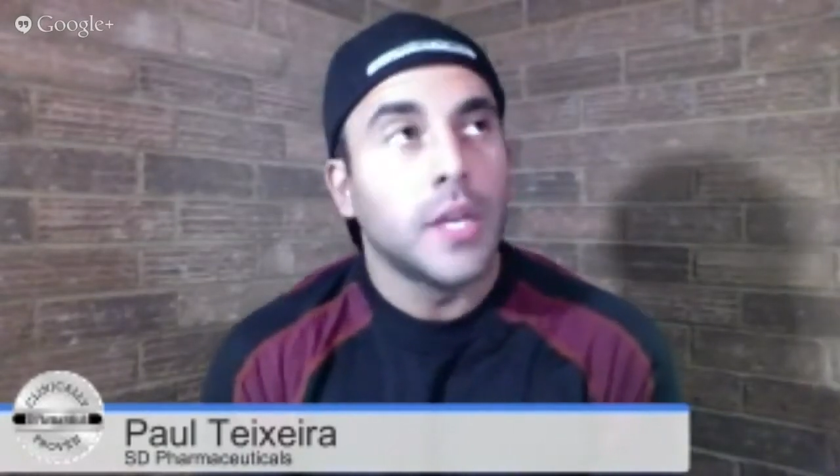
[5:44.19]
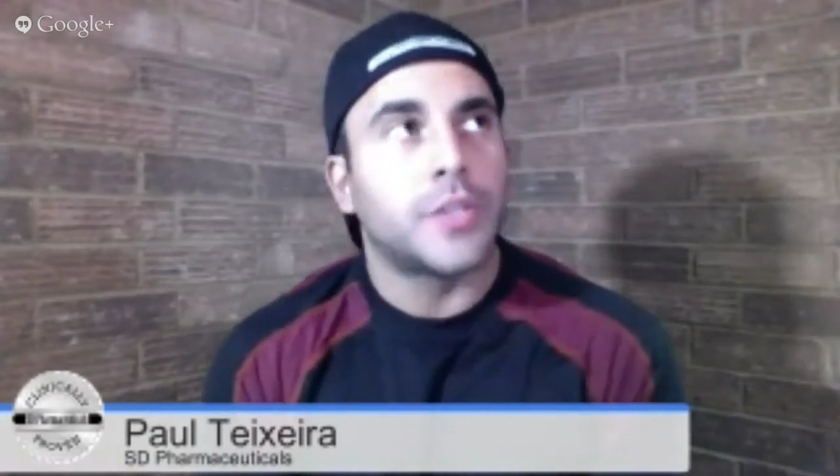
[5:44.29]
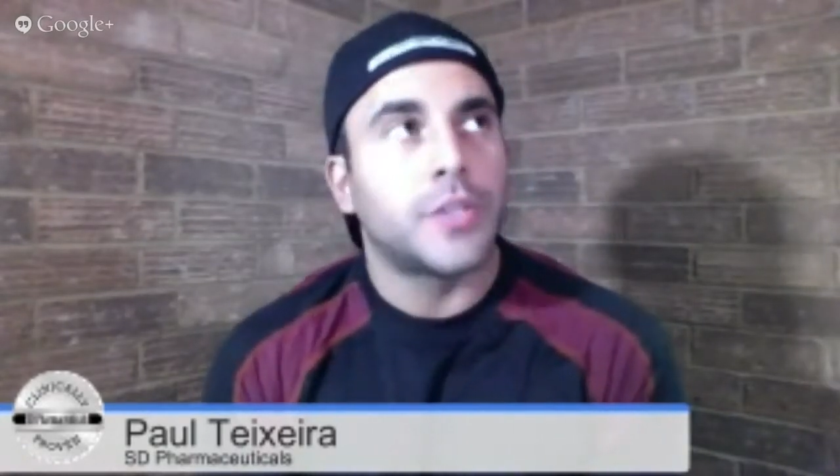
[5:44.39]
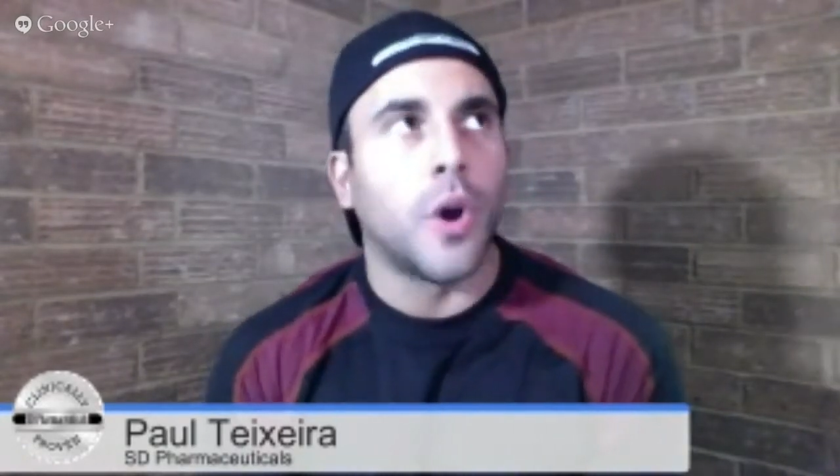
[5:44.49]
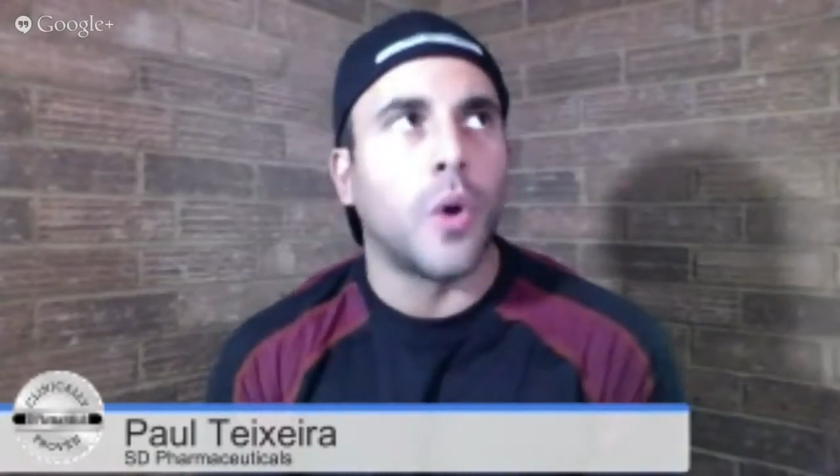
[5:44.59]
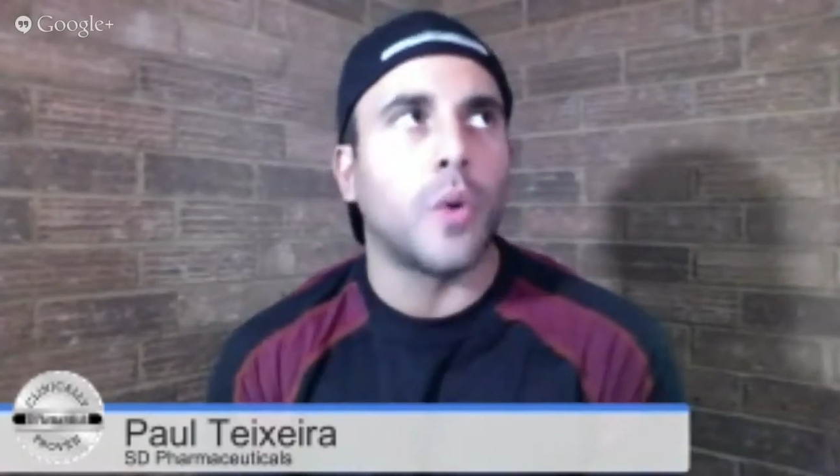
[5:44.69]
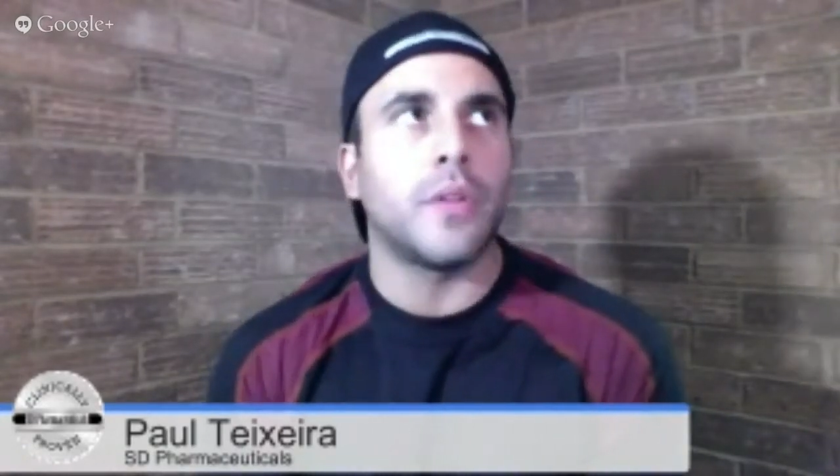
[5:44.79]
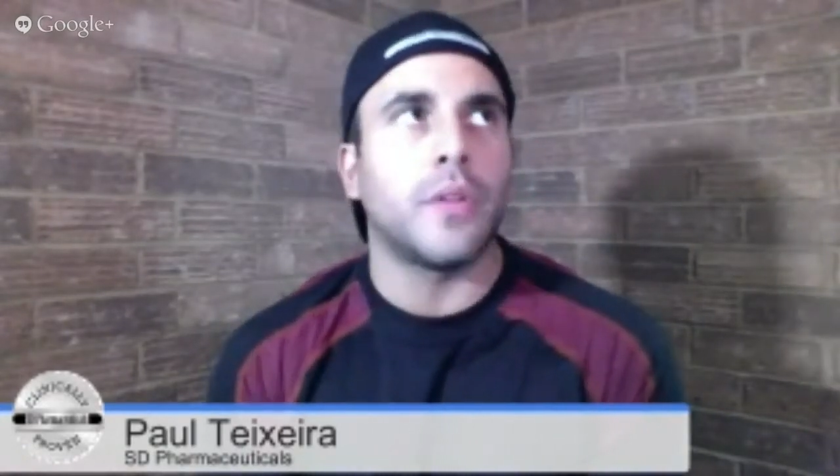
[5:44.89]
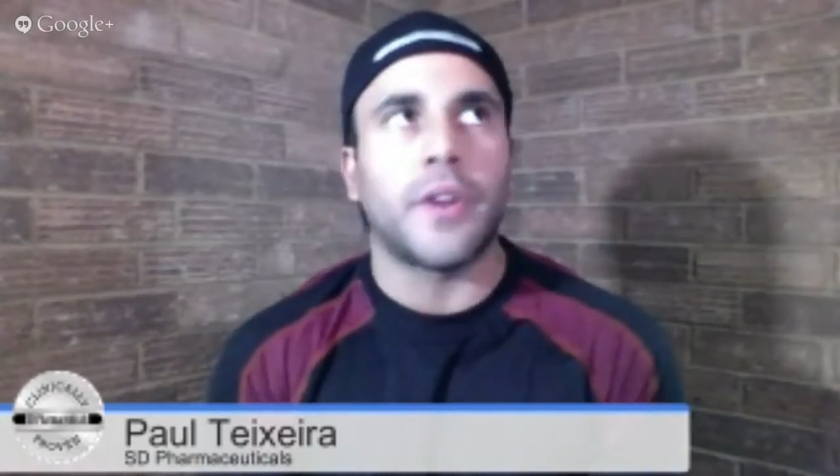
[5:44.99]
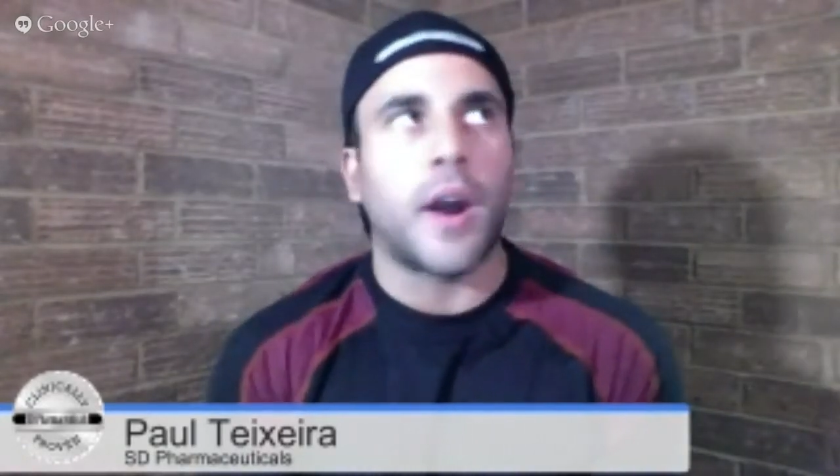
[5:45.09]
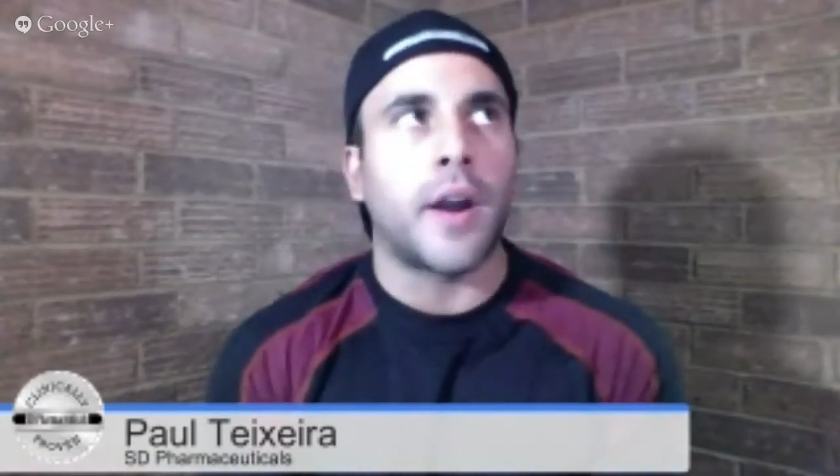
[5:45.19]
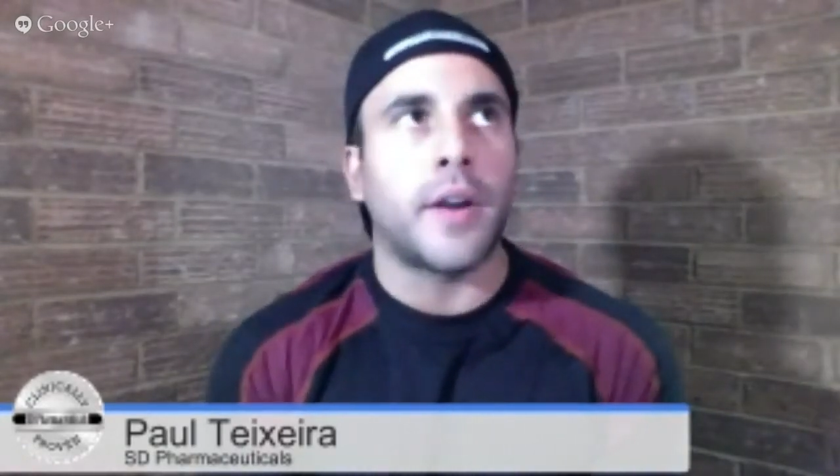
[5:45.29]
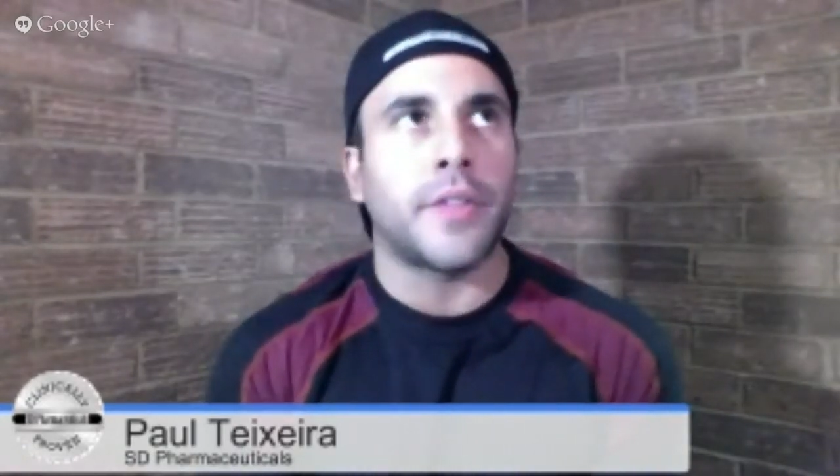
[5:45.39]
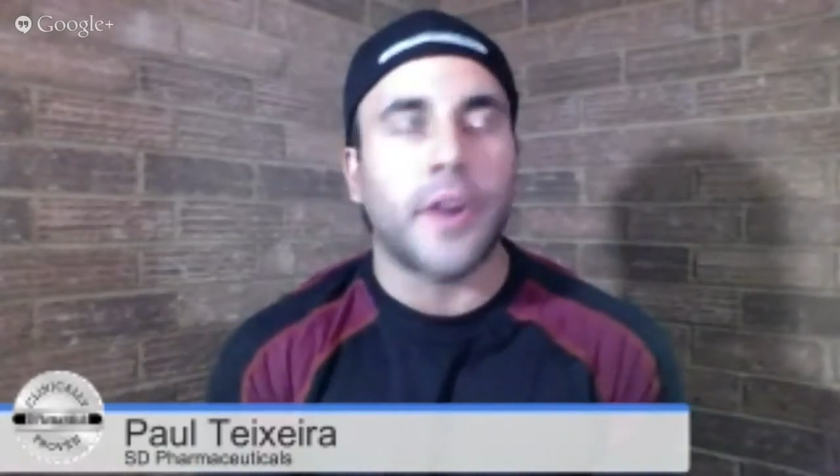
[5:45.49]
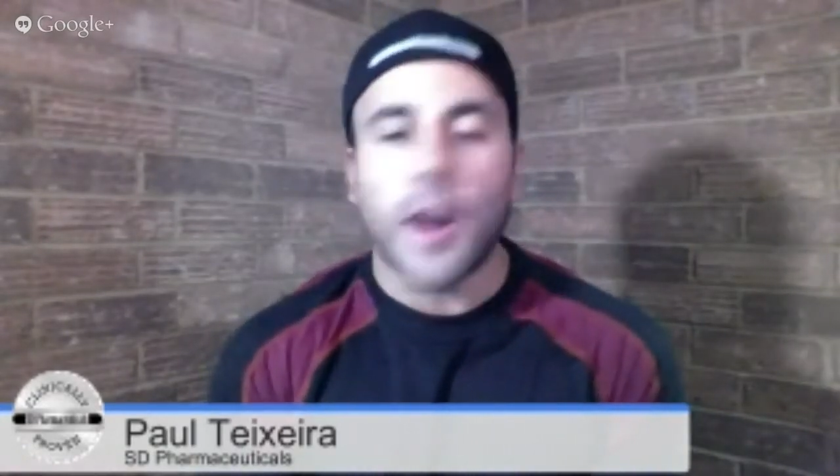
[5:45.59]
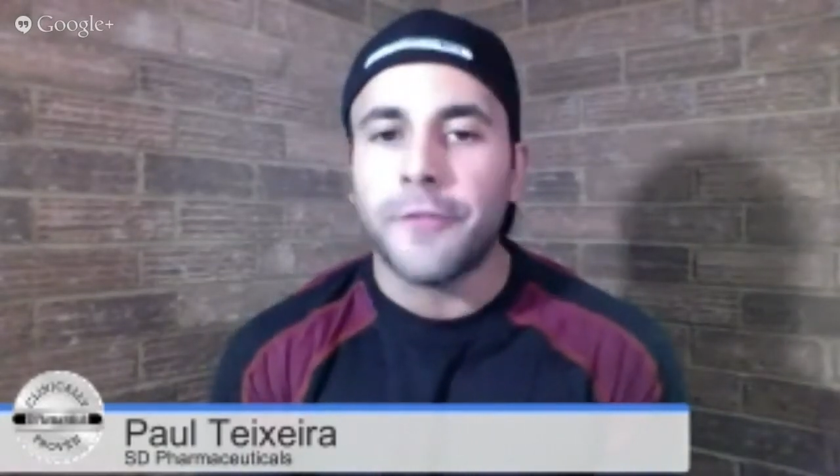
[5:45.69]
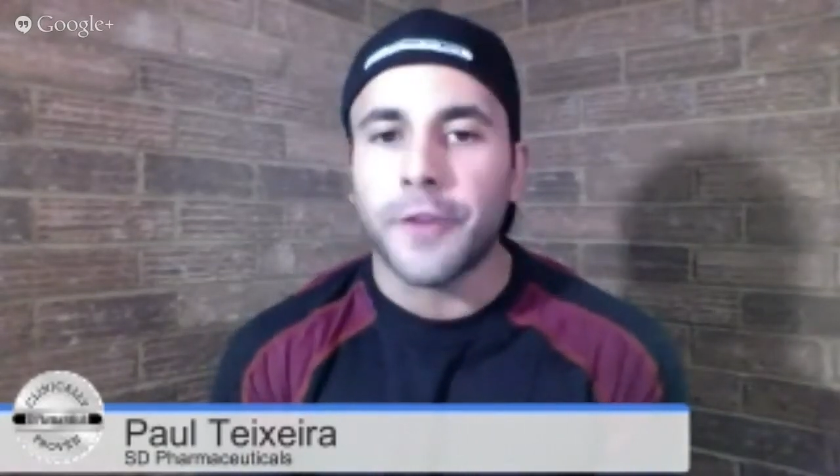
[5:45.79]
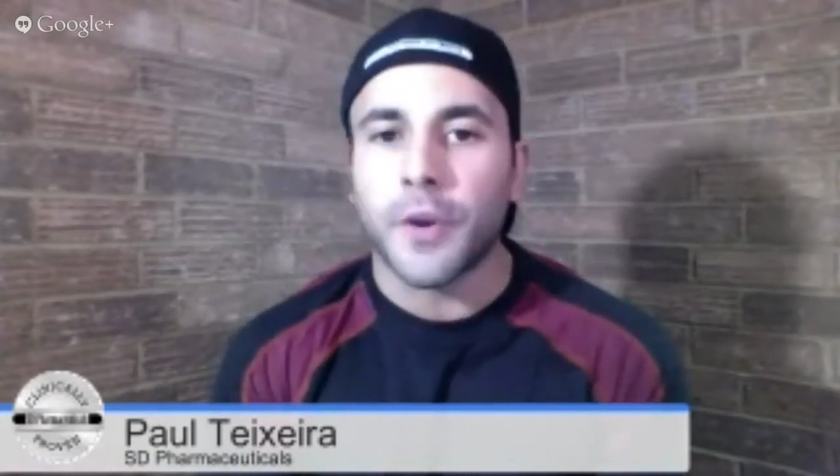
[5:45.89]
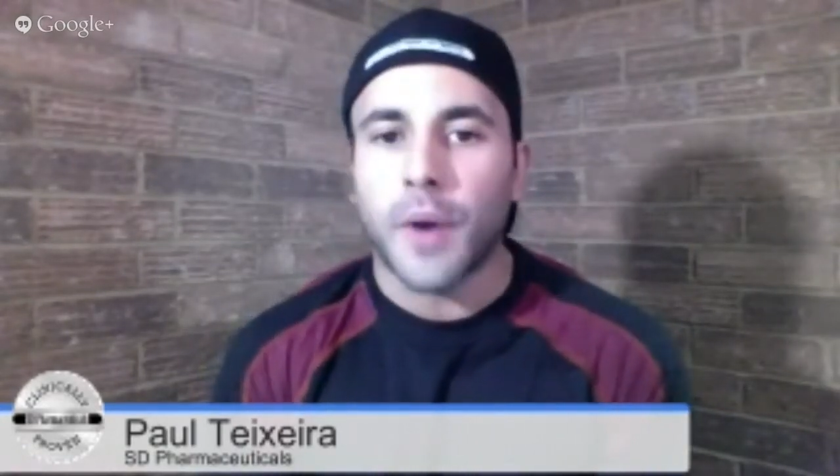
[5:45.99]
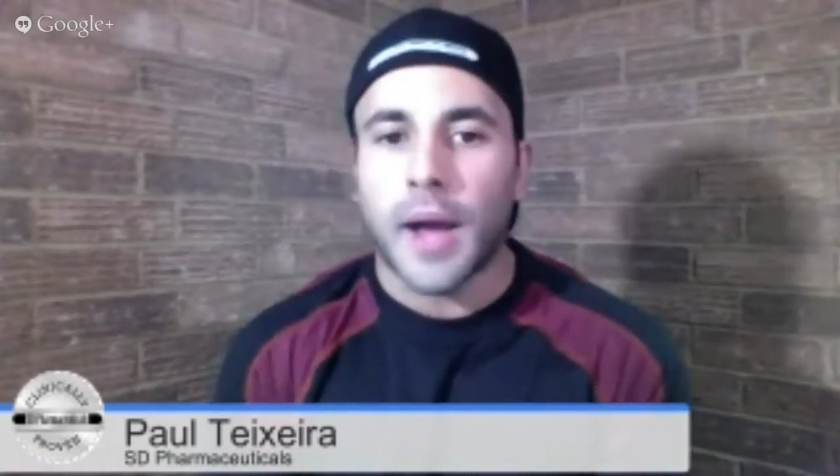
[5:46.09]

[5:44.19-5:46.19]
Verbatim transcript: So there are there are a few.